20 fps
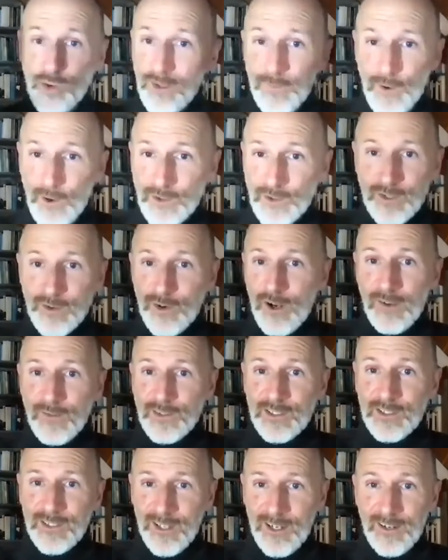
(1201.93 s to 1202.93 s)
the
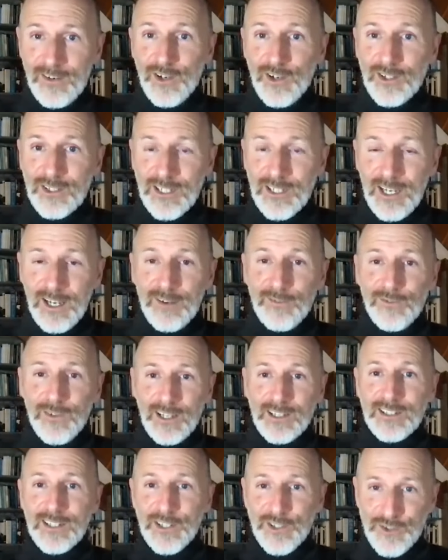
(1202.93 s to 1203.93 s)
photographs that I looked at of
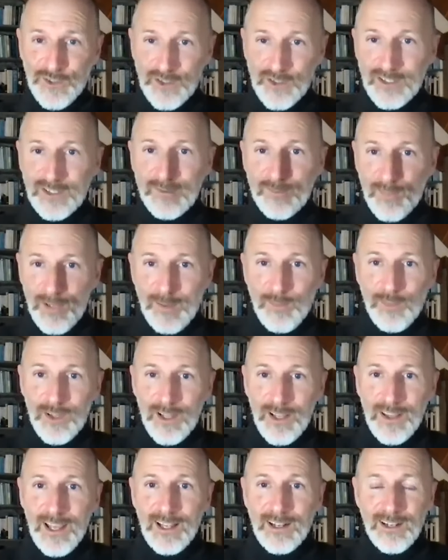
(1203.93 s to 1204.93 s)
ancestors and people
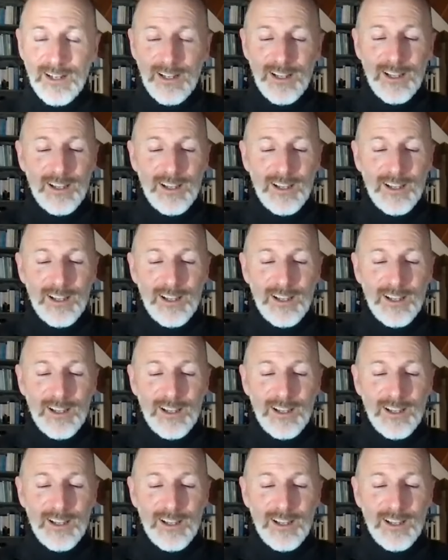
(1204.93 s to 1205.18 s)
like that,